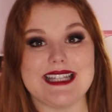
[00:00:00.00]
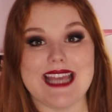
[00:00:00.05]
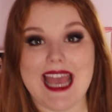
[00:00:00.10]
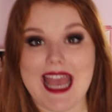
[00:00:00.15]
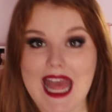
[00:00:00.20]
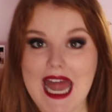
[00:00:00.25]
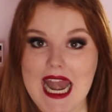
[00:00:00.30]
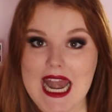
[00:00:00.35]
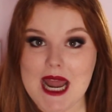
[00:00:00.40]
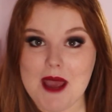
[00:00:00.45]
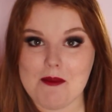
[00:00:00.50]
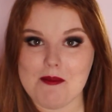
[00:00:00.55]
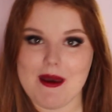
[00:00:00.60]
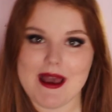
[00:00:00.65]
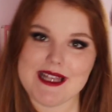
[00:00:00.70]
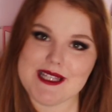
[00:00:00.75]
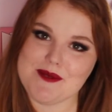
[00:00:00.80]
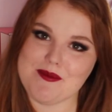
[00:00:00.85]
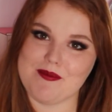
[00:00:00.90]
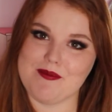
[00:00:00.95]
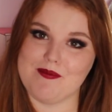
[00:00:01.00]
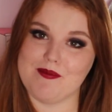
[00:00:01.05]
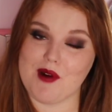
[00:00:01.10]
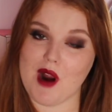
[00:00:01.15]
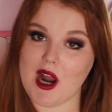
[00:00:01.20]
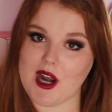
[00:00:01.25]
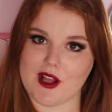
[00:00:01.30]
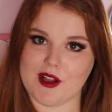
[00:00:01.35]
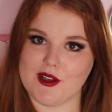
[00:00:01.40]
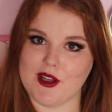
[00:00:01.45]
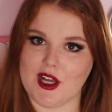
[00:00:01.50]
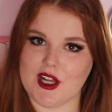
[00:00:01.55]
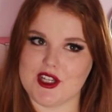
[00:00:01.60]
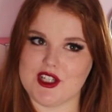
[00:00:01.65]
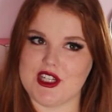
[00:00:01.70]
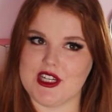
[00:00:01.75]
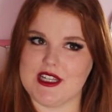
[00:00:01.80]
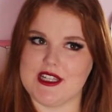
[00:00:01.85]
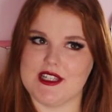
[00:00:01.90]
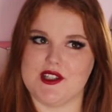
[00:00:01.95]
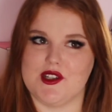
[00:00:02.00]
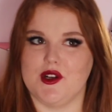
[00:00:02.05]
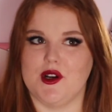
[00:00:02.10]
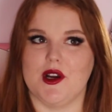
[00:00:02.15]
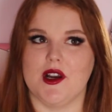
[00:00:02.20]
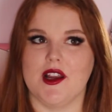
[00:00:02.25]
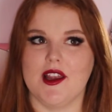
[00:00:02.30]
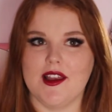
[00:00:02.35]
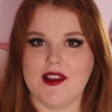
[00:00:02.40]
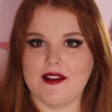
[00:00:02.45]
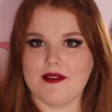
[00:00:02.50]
10 best product launches or